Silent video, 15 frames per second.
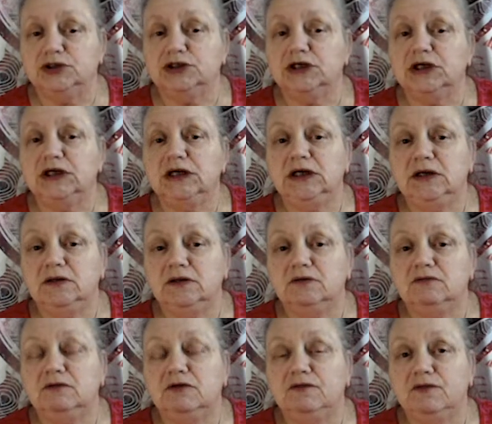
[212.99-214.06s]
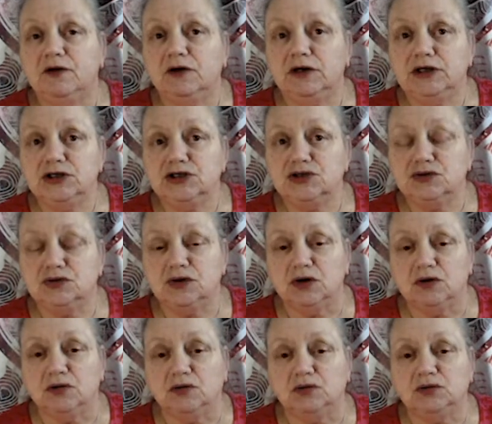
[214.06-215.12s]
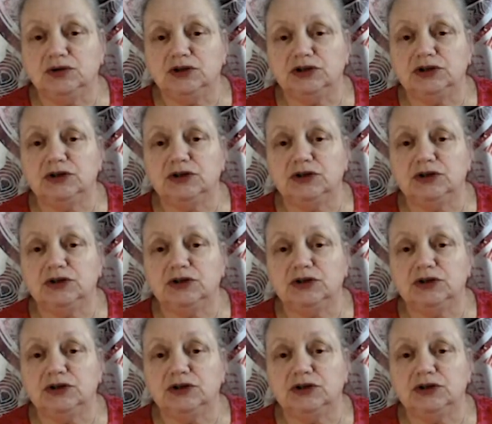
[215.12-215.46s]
either revise your goals